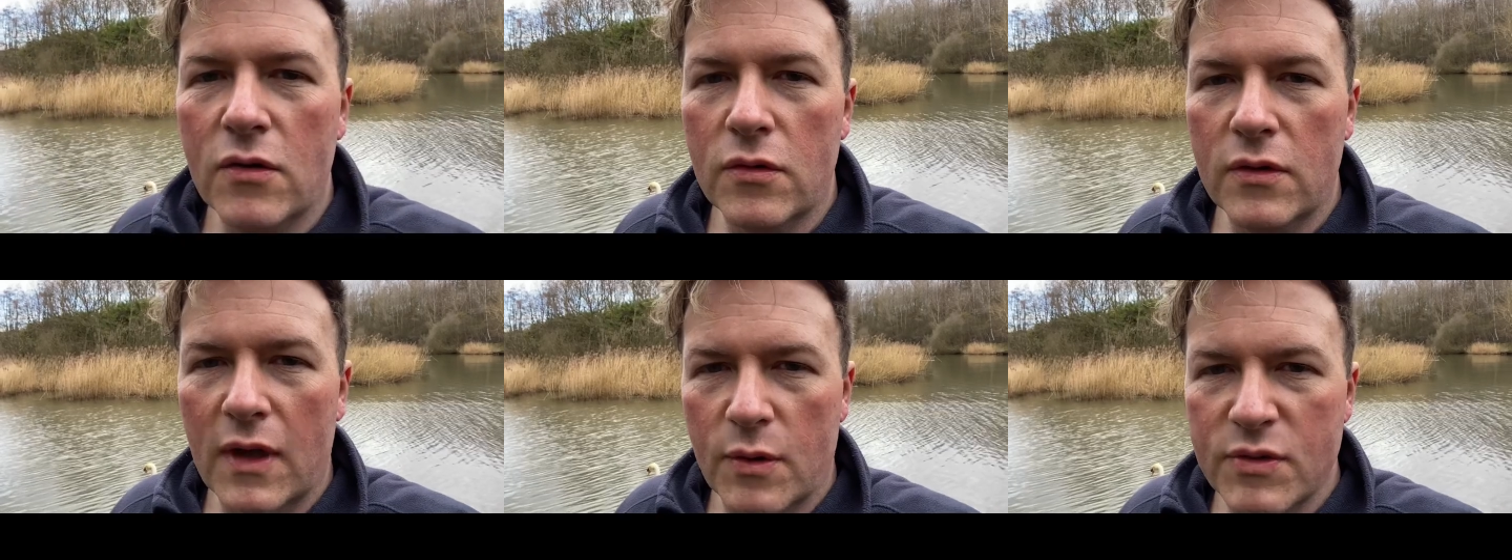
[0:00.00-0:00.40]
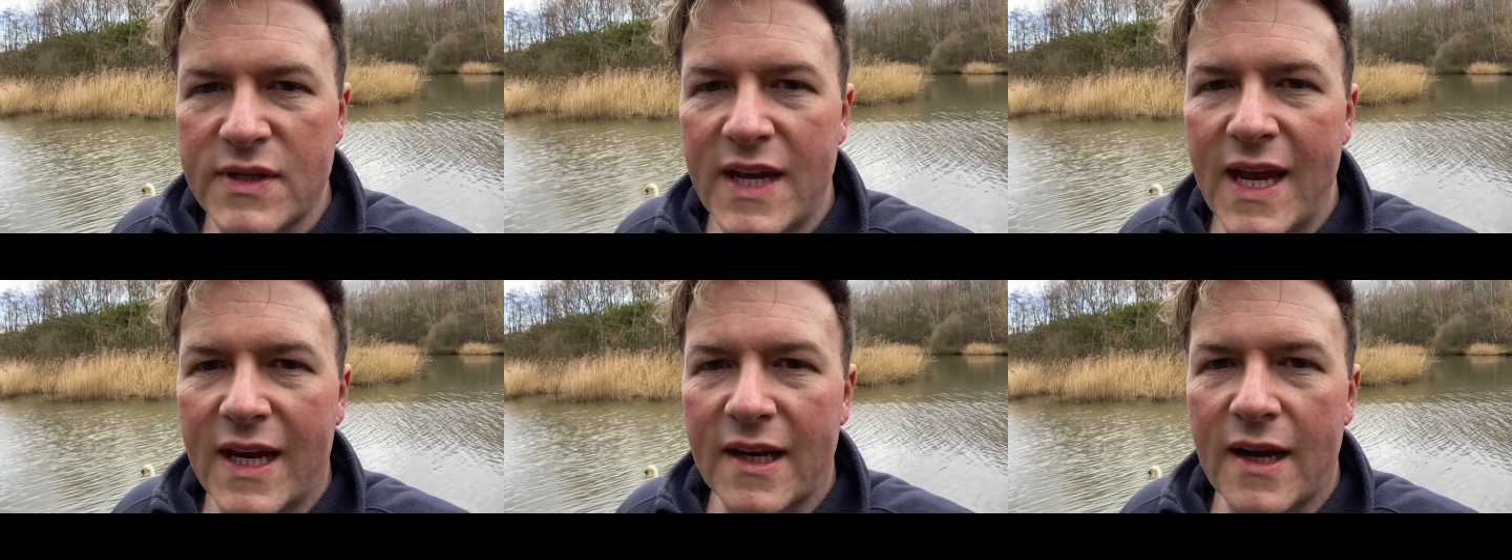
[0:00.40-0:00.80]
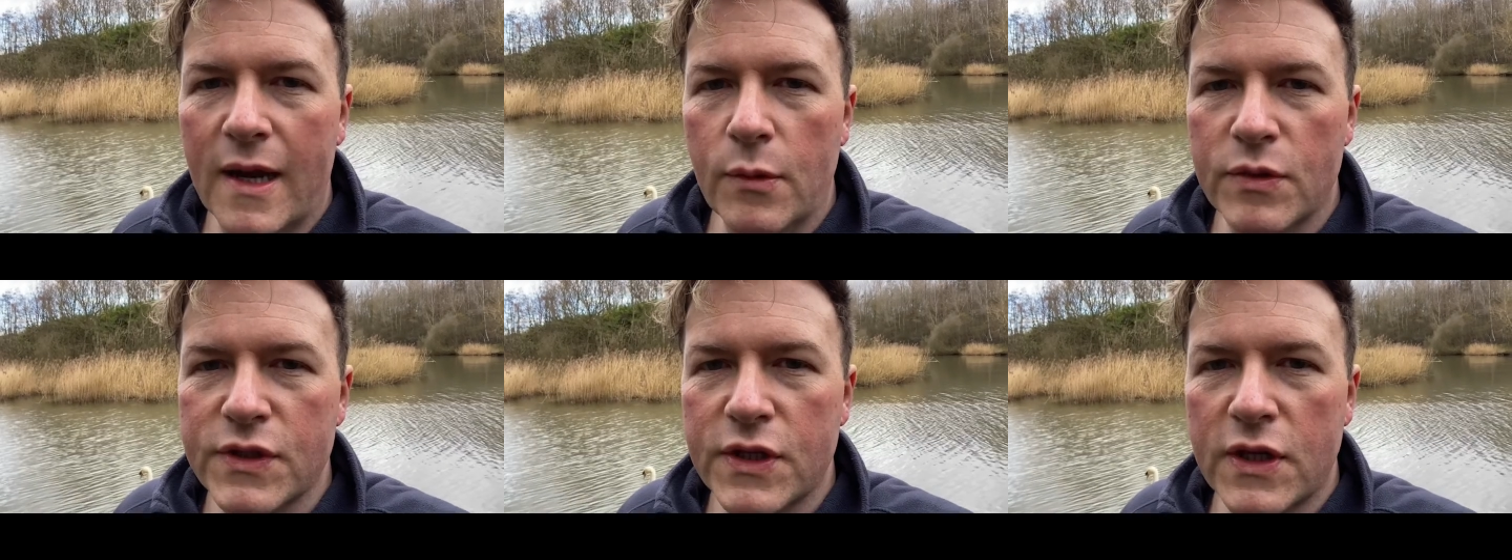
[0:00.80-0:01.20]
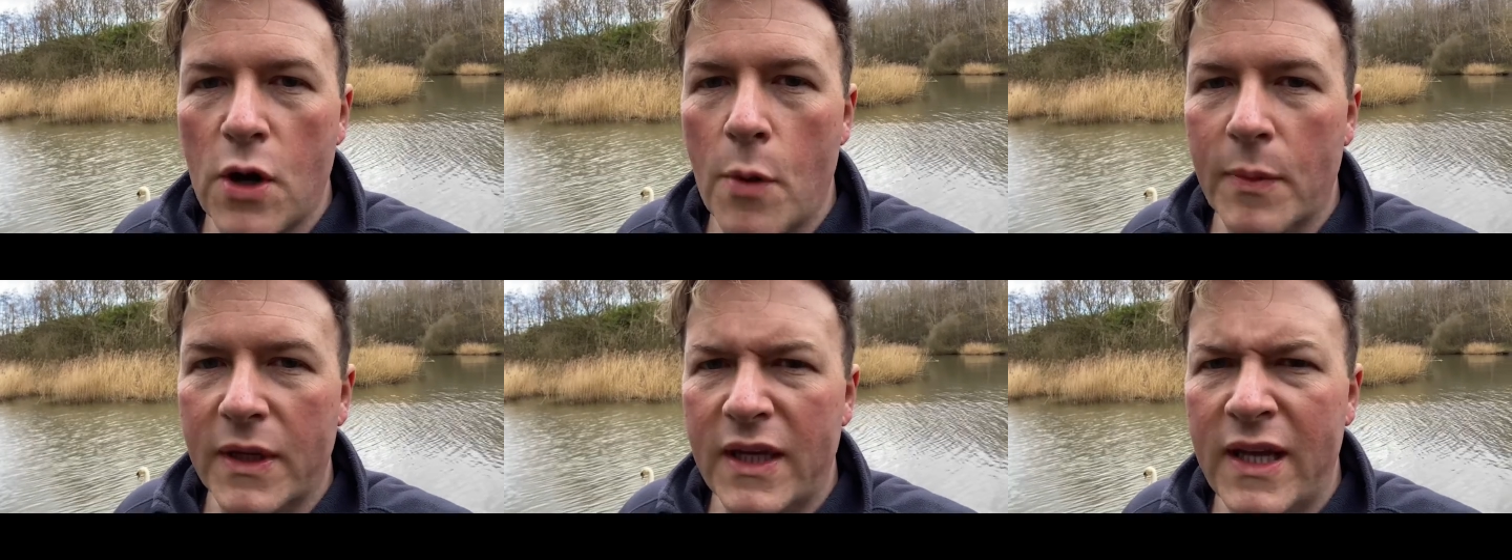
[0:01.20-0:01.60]
that was naked eye was
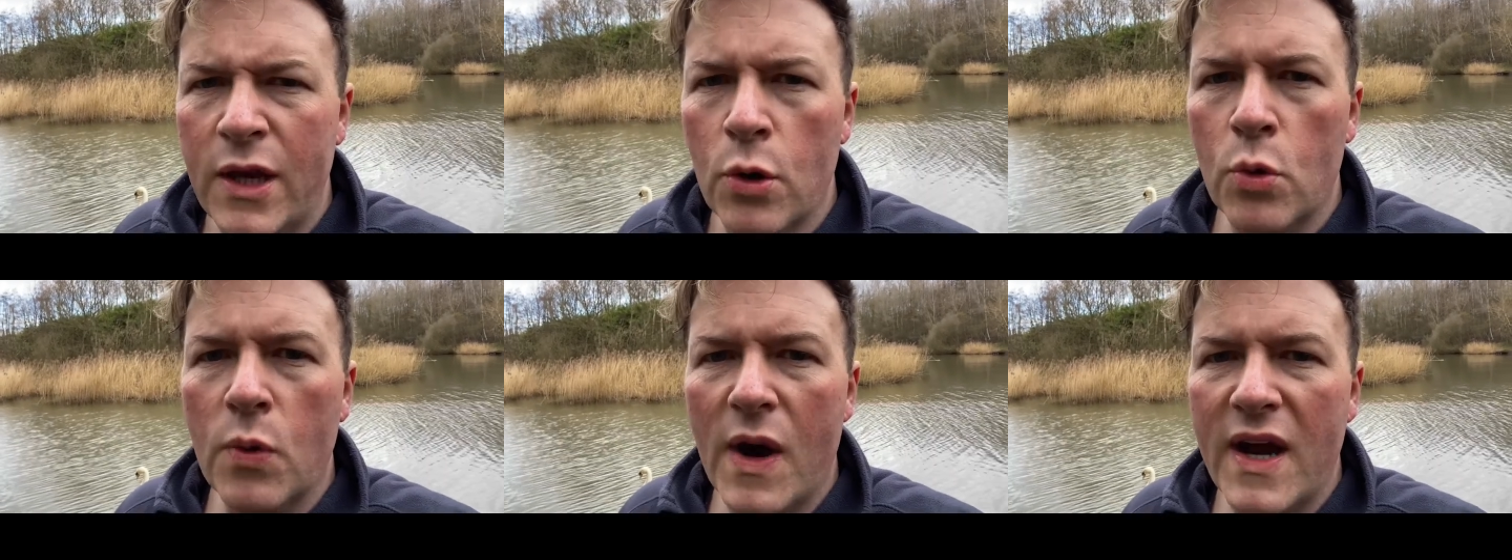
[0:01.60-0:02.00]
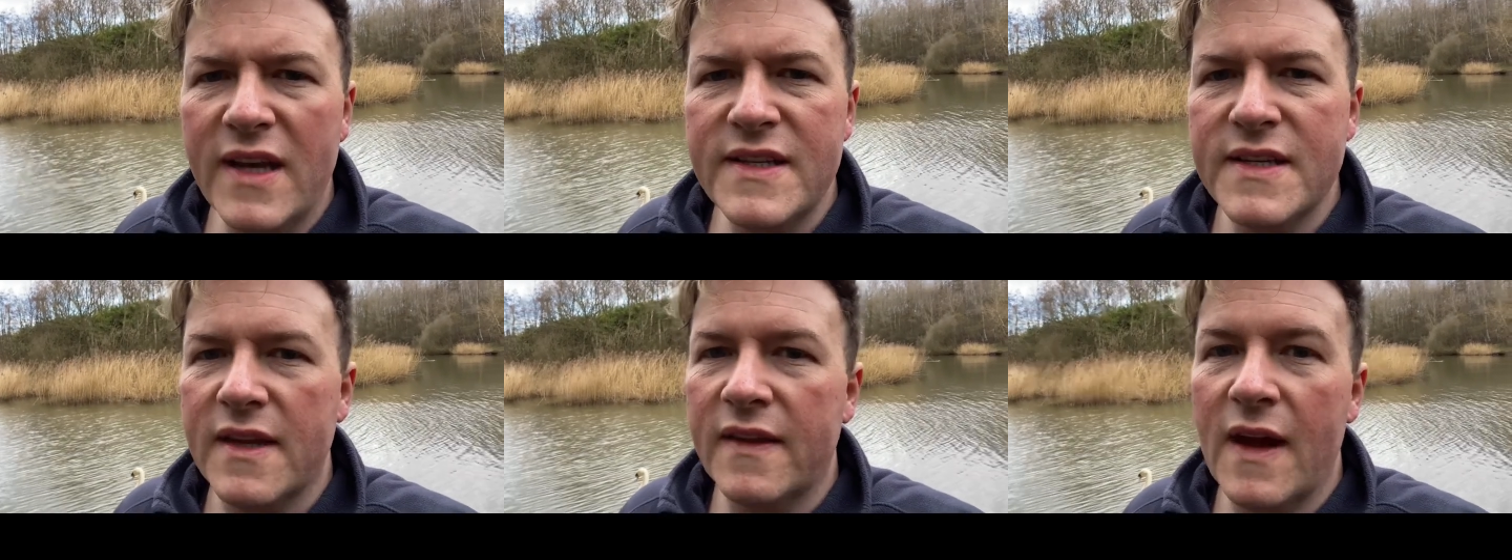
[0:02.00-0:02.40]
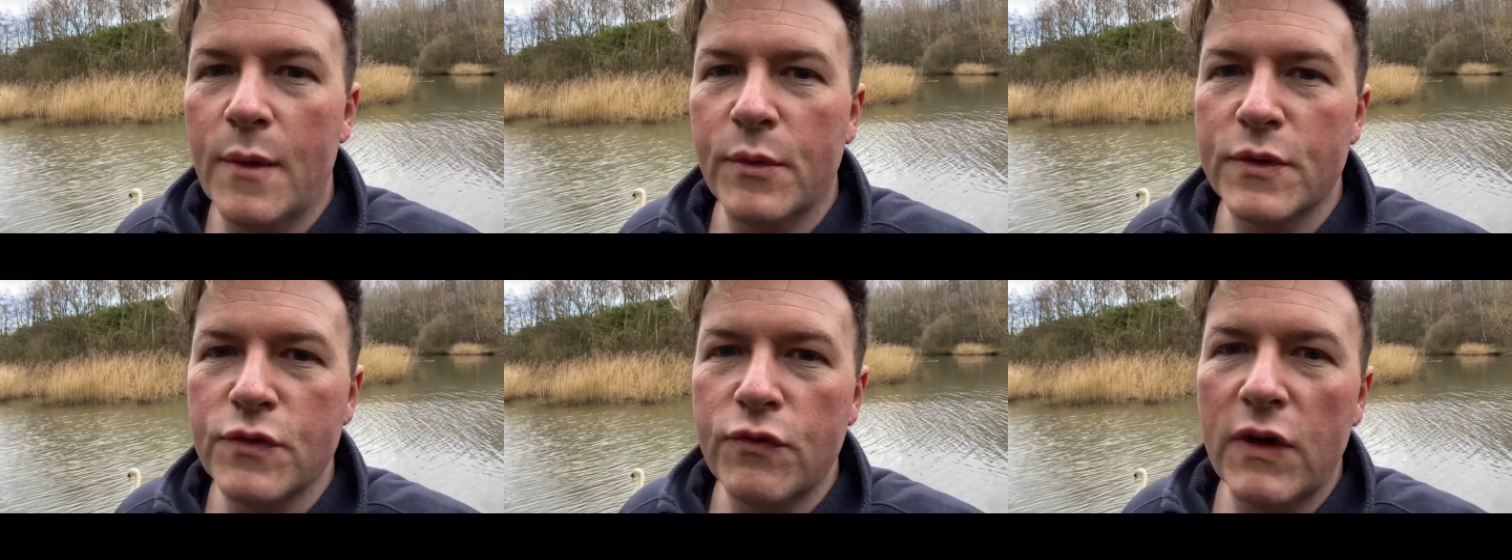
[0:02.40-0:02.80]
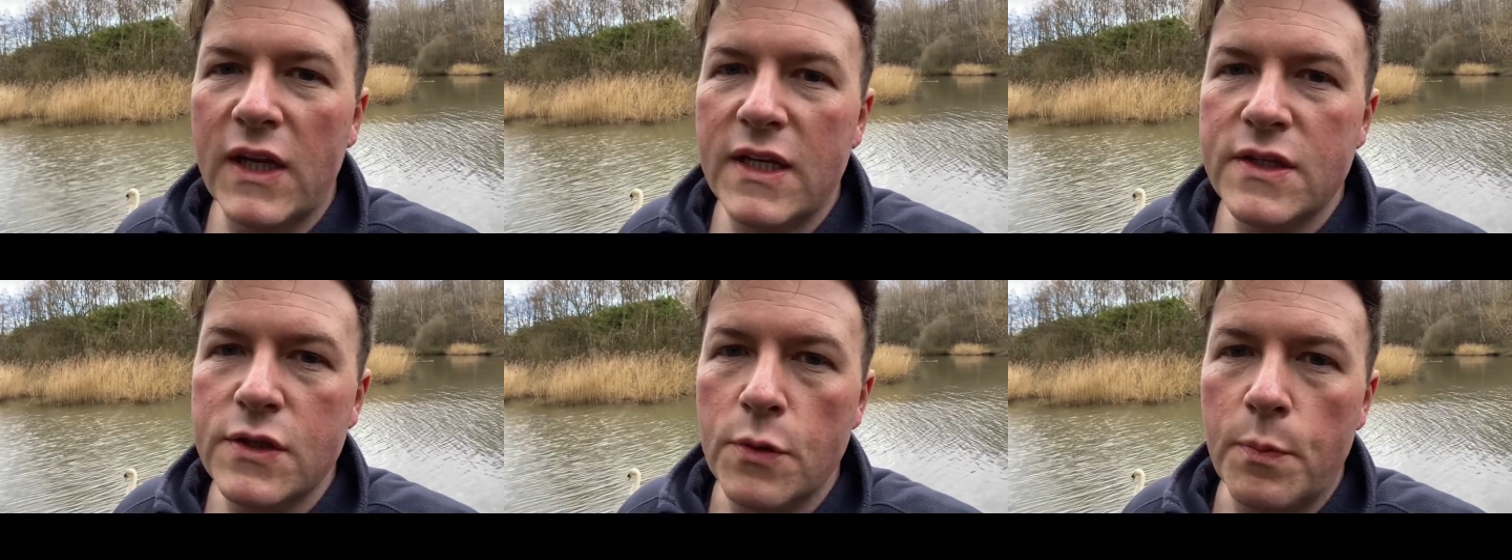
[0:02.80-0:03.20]
Comet Neowise, and that was really
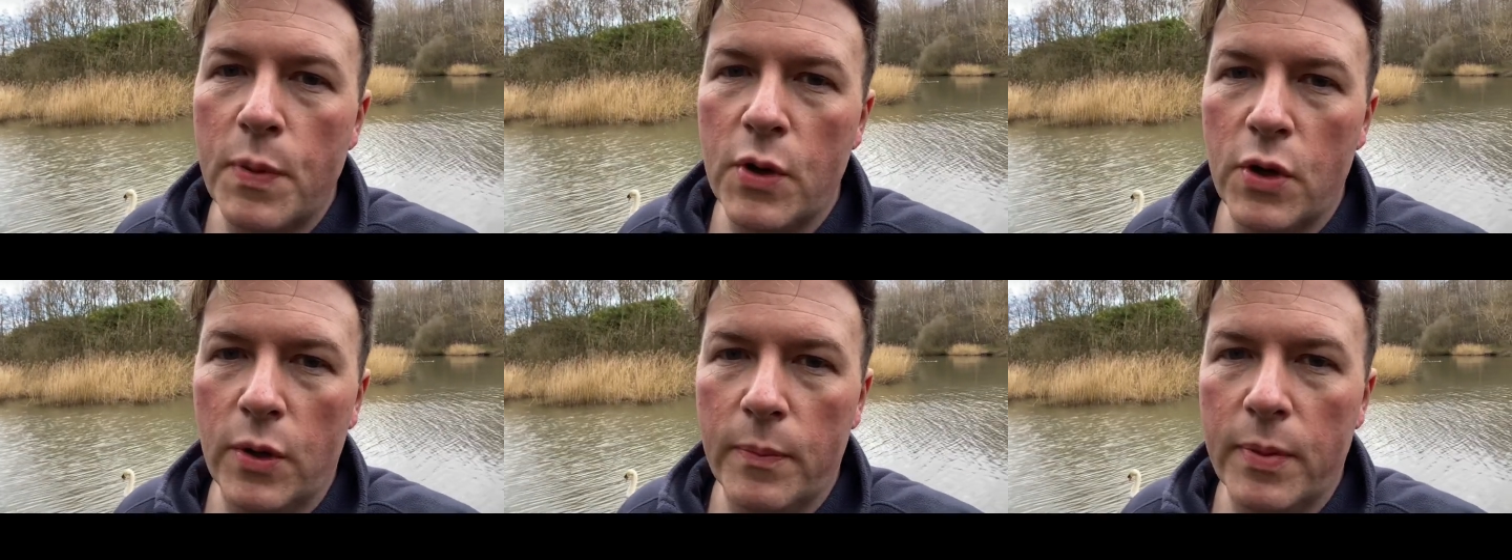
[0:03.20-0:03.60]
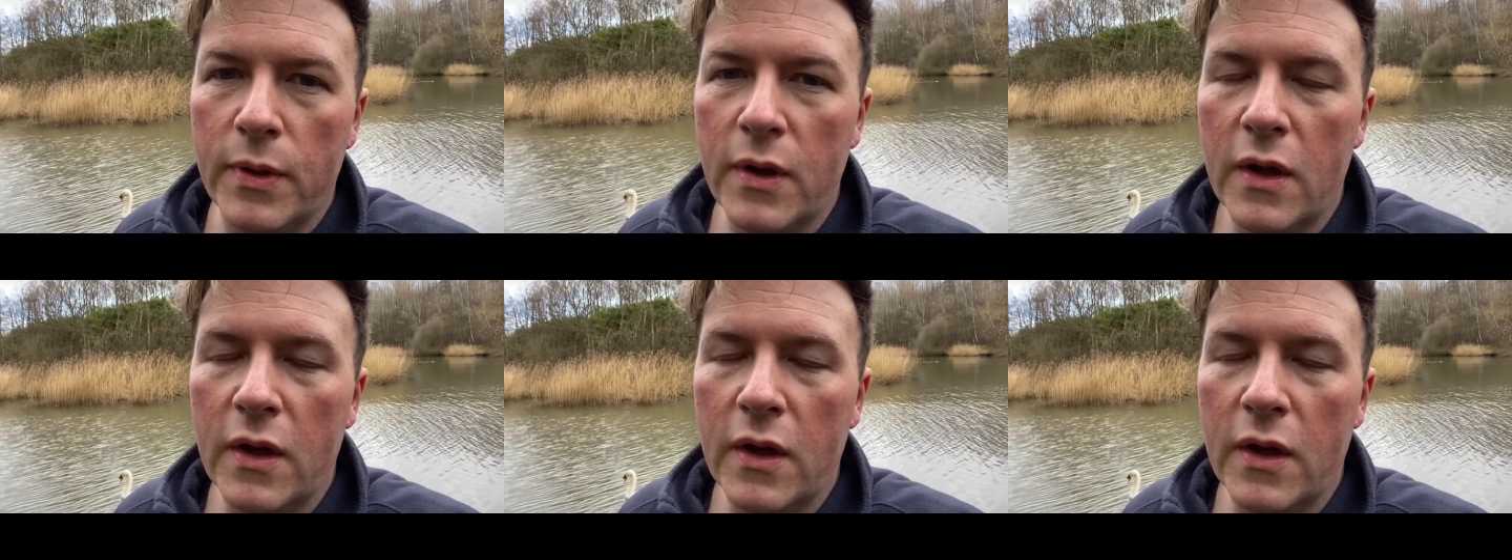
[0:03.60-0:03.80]
superb.